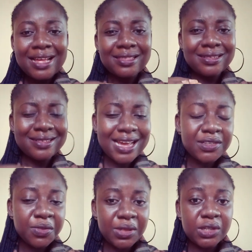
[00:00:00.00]
the
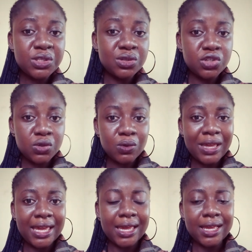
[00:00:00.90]
next thing to do
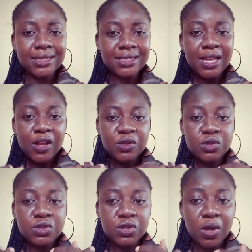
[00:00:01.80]
is
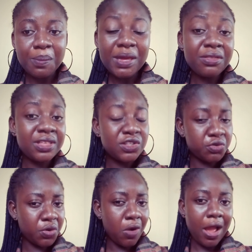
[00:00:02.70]
to submit these
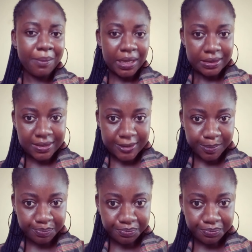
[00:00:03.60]
requirements,